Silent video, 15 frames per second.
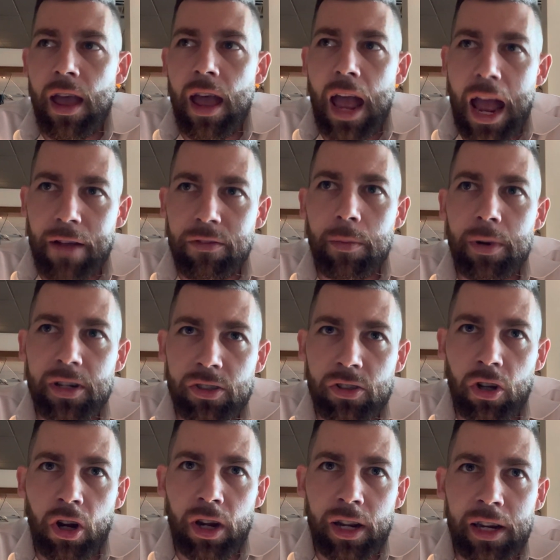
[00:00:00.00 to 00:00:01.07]
Everybody's
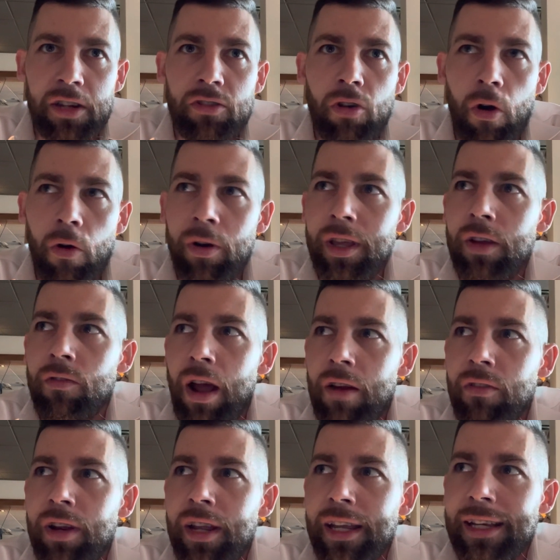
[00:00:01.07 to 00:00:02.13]
hurting, and Tony
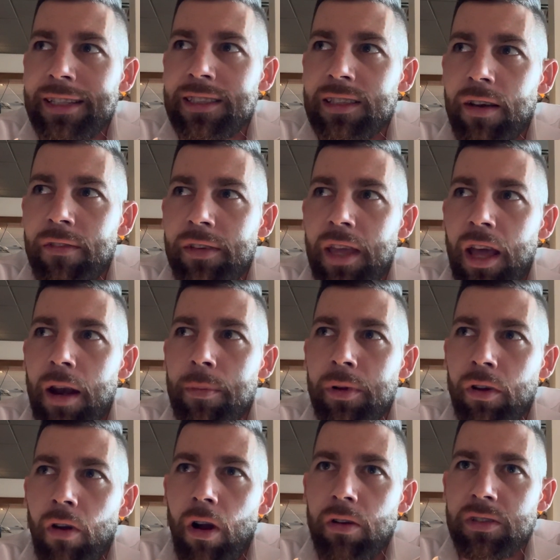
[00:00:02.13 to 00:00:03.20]
Rodriguez of Get Up and
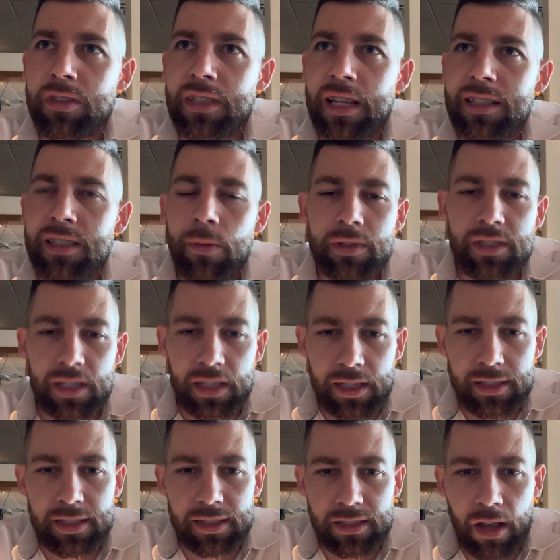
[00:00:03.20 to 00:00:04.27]
Grow says he wants to
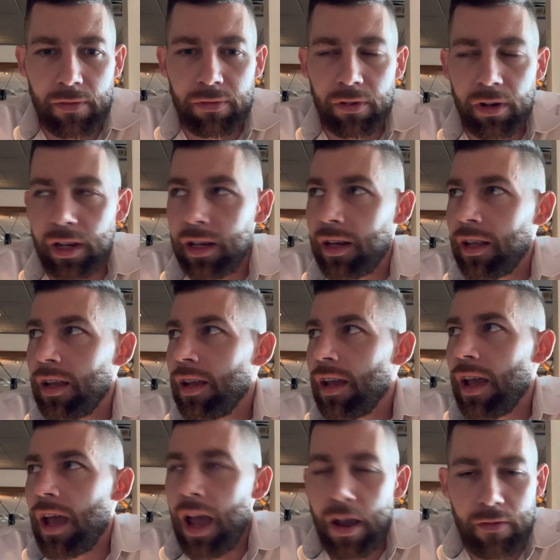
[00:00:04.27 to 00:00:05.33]
ease the suffering.
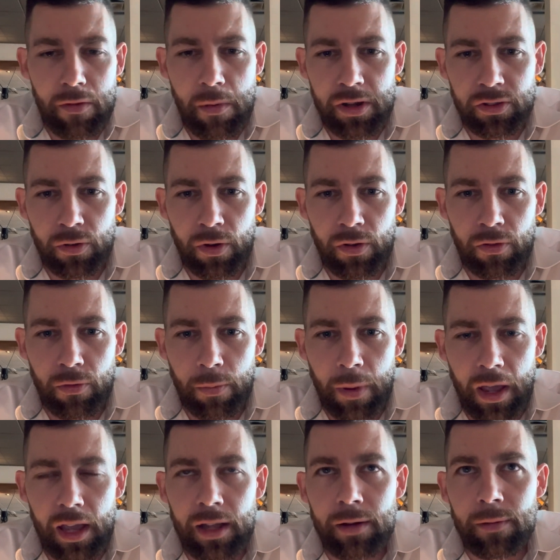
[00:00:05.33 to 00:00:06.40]
Everybody's going through
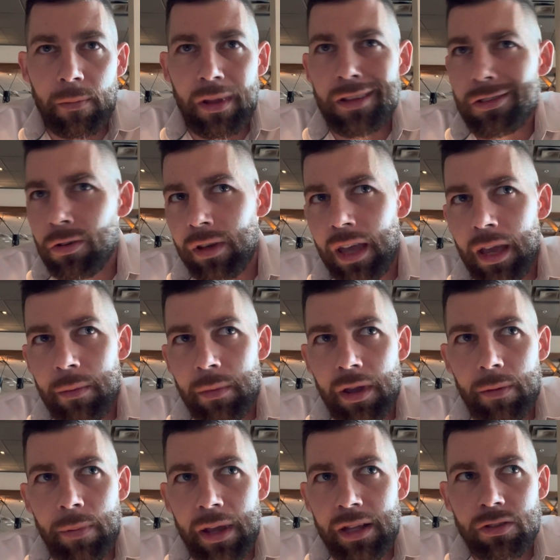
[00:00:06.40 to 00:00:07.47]
pain. And it's okay,
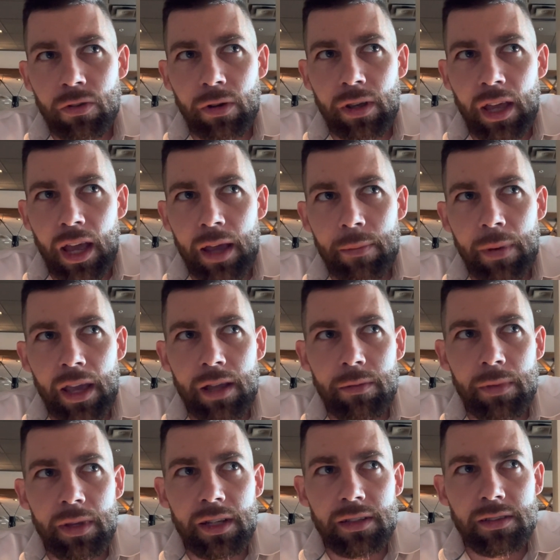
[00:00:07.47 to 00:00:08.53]
man. Pain's okay. Pain
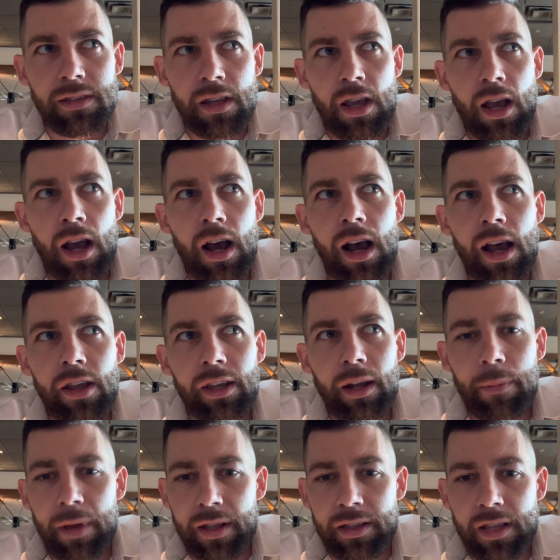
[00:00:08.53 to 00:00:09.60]
means you gotta
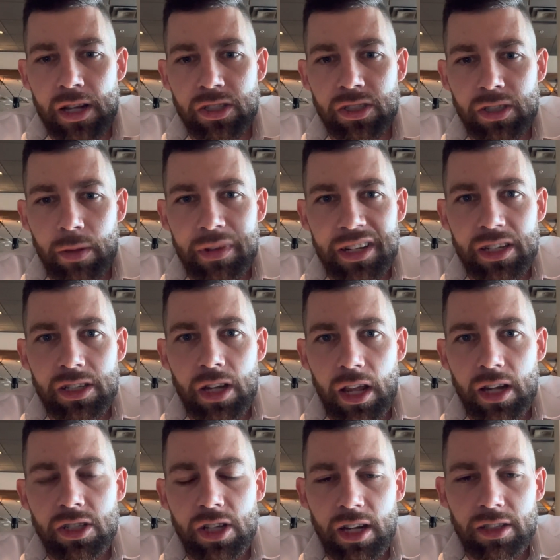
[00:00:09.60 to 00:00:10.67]
pay attention to something
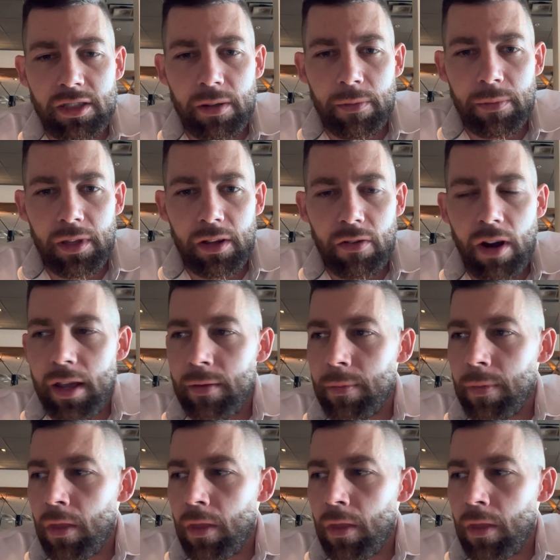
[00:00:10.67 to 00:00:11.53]
and change something, right?